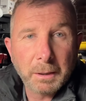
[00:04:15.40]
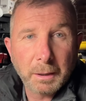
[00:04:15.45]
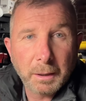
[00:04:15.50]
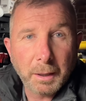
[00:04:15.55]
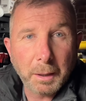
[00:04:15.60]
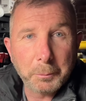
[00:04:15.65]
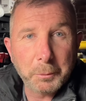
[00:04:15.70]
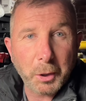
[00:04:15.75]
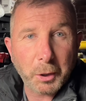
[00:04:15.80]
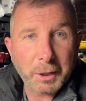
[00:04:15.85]

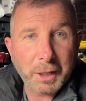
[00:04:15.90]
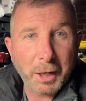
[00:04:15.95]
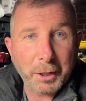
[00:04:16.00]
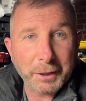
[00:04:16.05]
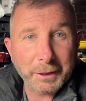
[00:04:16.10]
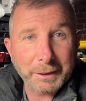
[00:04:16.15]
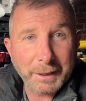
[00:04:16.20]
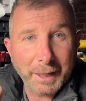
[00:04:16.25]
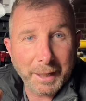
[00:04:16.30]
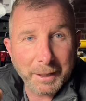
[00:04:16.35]
I'm not
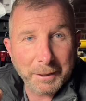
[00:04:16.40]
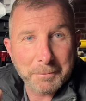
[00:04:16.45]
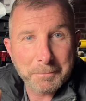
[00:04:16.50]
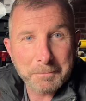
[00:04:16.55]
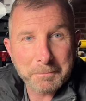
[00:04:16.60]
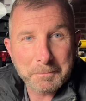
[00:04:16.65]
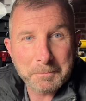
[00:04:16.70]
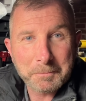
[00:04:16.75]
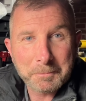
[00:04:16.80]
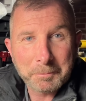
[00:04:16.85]
going there.
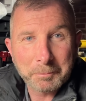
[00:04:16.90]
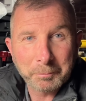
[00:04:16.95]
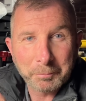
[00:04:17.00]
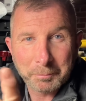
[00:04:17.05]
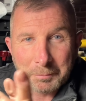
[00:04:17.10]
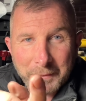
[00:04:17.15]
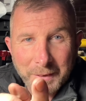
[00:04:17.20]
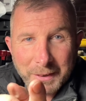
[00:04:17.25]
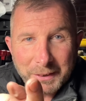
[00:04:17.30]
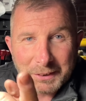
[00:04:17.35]

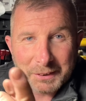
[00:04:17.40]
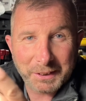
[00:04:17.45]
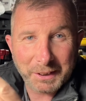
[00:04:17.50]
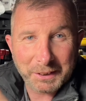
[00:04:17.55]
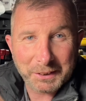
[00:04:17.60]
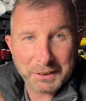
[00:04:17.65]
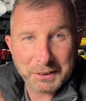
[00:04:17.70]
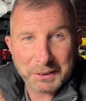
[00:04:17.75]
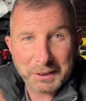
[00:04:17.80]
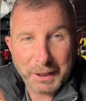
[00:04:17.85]
Stick
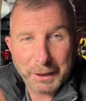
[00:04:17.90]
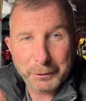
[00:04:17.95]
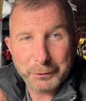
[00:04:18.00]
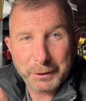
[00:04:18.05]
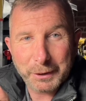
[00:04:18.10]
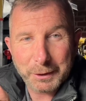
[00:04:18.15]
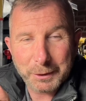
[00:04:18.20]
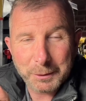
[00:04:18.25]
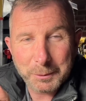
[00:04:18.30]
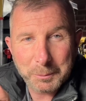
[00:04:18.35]
to
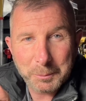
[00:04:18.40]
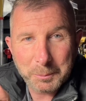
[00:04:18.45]
safety.